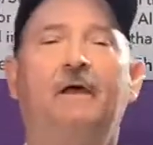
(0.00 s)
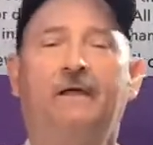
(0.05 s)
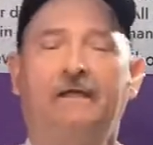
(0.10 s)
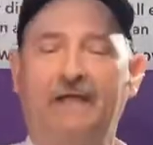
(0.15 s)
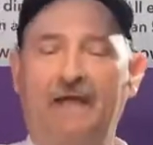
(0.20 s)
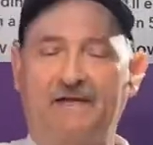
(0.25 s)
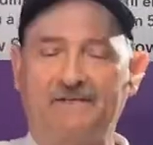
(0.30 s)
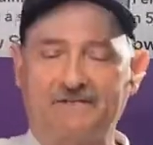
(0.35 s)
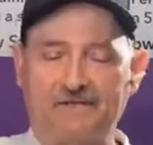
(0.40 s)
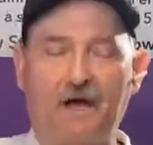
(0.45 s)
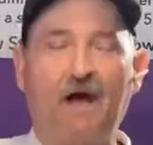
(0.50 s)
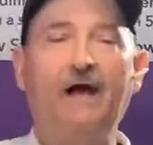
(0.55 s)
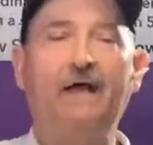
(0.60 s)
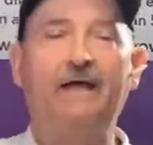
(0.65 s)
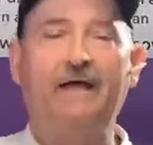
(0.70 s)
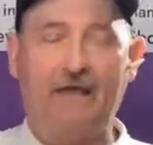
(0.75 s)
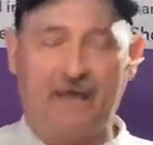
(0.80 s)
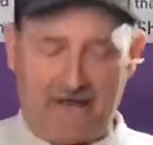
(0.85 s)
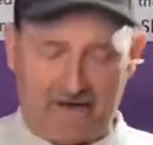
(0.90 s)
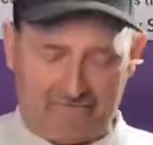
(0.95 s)
Yes, I
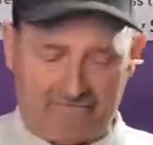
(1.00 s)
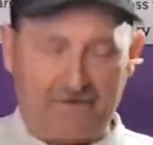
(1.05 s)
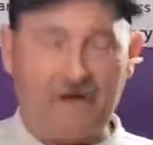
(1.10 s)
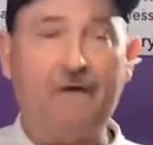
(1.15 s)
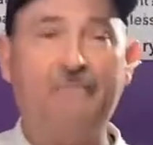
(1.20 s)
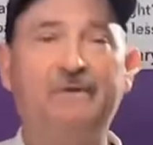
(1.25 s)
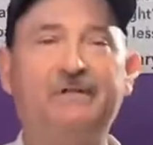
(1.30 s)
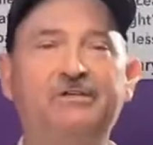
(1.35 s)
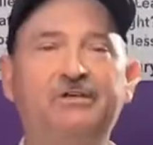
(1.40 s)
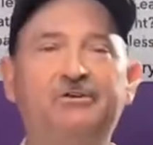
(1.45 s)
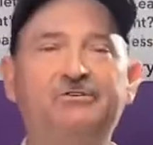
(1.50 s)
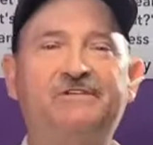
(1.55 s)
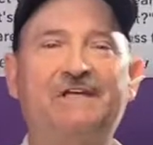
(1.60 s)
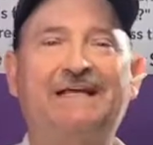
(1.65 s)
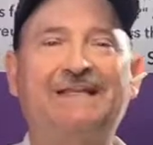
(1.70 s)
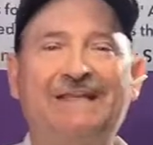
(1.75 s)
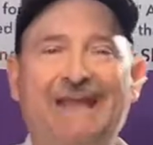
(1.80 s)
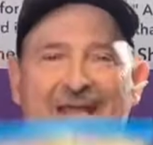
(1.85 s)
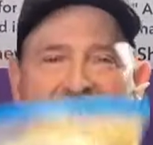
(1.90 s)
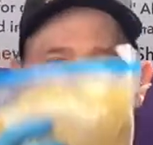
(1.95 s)
have been using
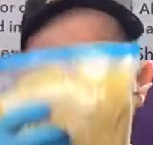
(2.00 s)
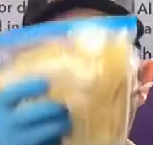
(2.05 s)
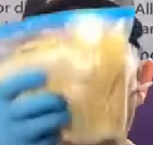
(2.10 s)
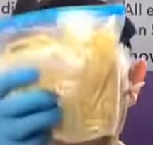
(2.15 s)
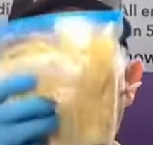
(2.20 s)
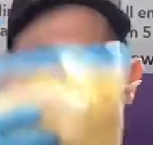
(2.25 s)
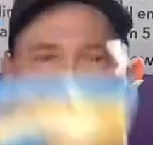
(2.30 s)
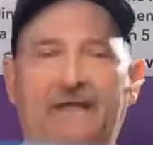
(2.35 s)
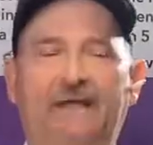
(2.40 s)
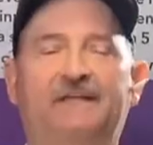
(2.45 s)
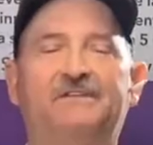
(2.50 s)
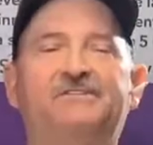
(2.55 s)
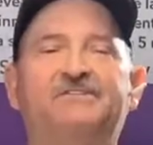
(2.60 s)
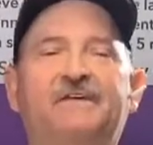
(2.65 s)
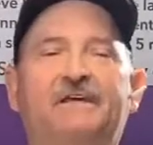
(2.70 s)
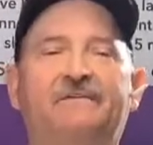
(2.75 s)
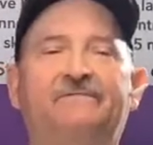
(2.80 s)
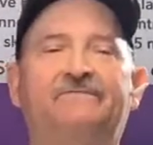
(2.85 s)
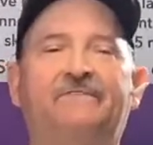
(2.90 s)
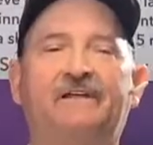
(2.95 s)
linguine
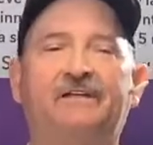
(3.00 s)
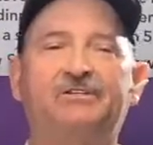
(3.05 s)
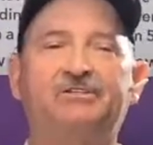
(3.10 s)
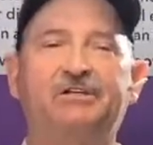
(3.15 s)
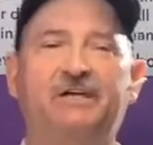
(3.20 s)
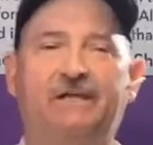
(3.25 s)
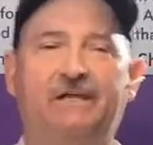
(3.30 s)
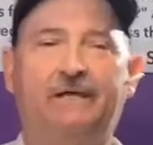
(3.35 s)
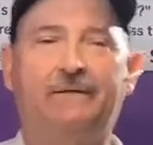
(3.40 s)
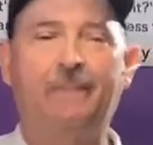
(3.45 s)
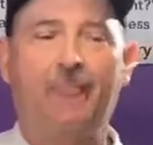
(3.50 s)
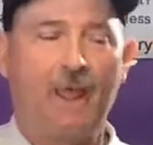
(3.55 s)
instead of fettuccine.